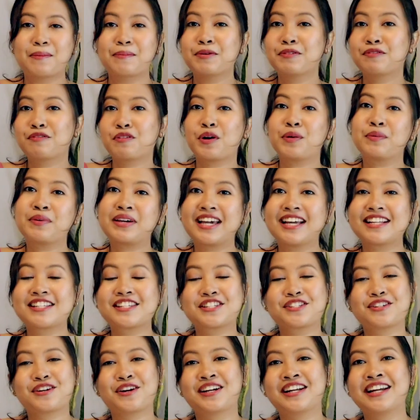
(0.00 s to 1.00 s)
Before we get
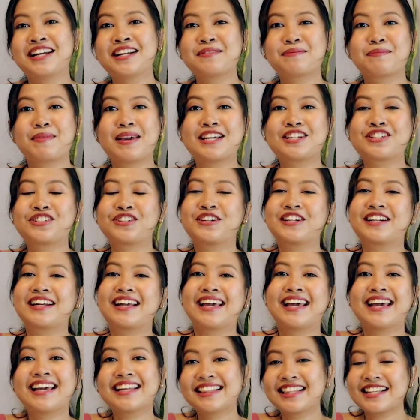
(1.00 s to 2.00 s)
started, make sure to
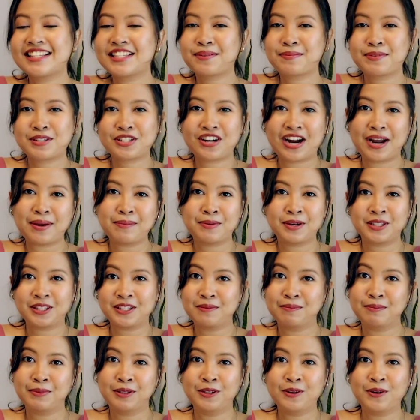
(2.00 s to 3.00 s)
hit the subscribe
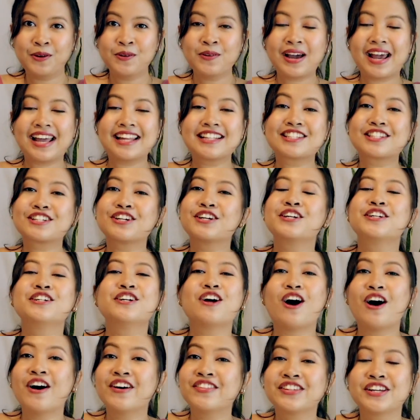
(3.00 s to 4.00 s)
button below and turn
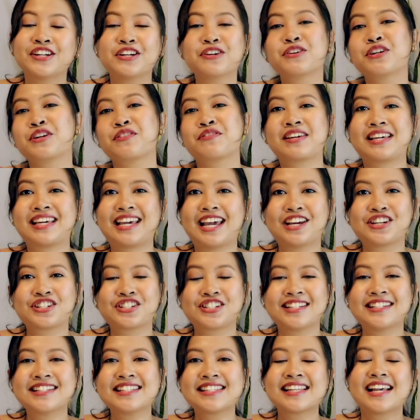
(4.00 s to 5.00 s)
on the
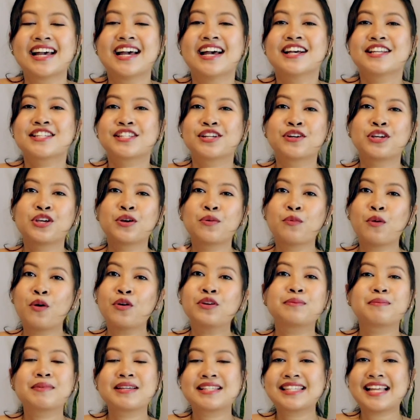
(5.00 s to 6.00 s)
notifications so you
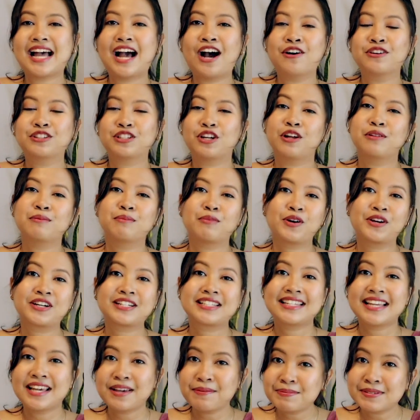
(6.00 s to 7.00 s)
won't miss out on more
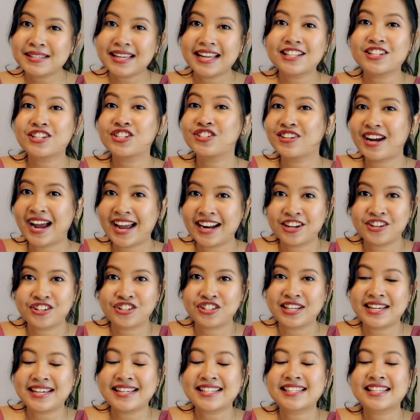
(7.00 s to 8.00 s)
tips and
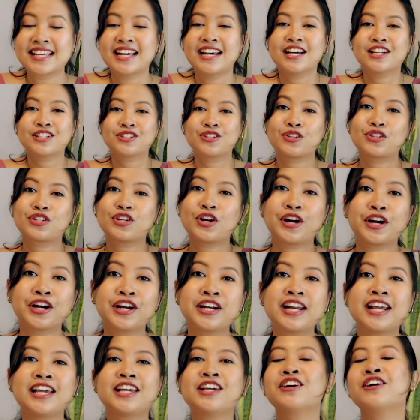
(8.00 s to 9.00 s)
strategies to
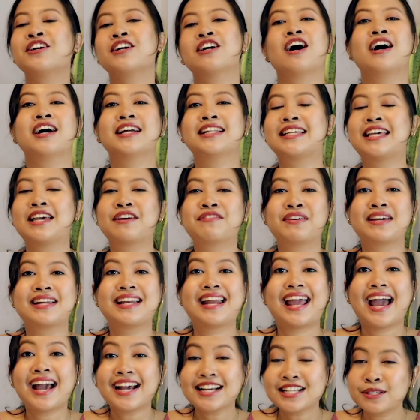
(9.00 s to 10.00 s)
turning your
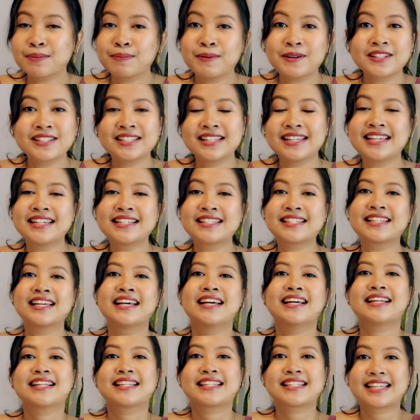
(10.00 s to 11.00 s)
God-given expertise,
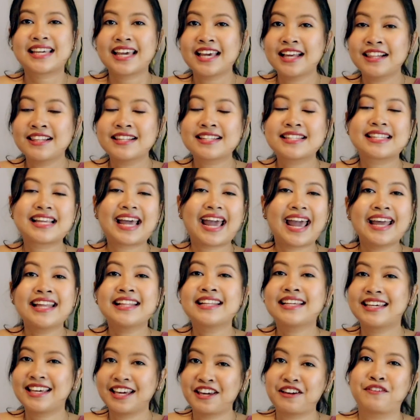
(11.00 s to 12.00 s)
skills,
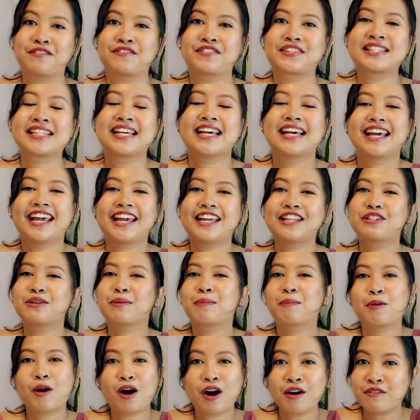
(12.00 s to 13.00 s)
and gifts into
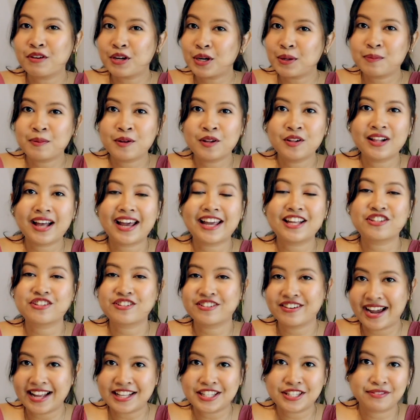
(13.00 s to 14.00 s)
profitable and
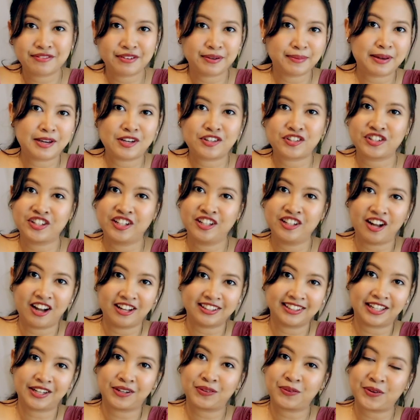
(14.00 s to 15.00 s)
transformational
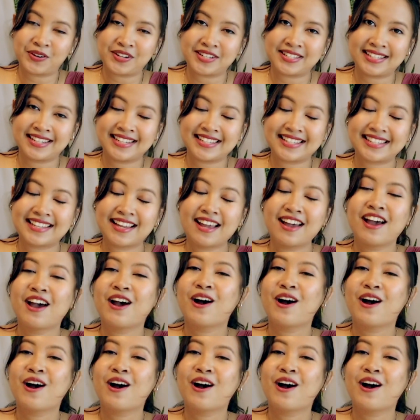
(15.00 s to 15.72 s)
online courses.